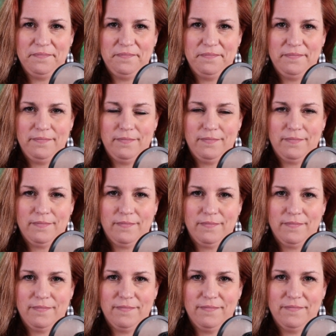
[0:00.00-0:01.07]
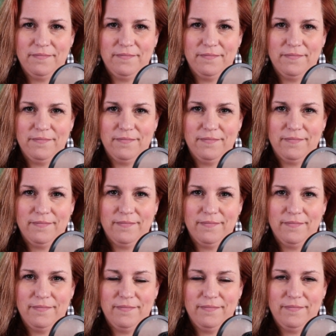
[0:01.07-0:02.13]

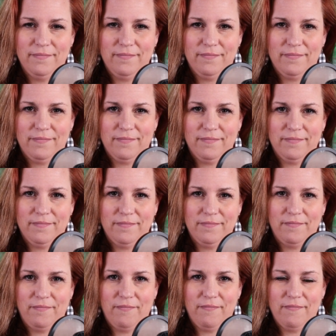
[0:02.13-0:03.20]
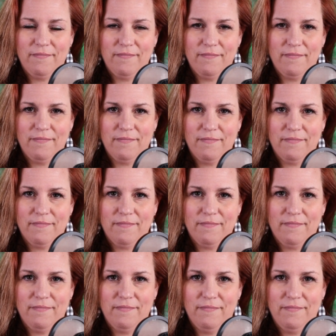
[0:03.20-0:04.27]

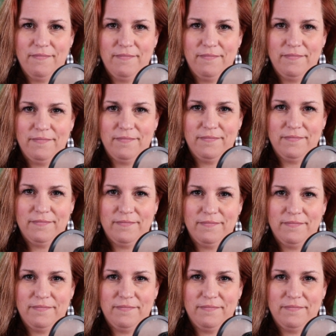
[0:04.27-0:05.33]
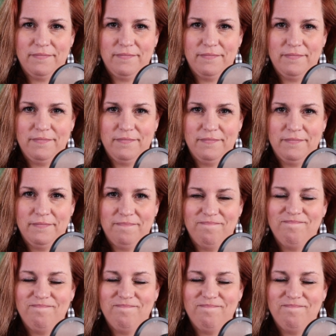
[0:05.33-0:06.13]
This person isn't speaking.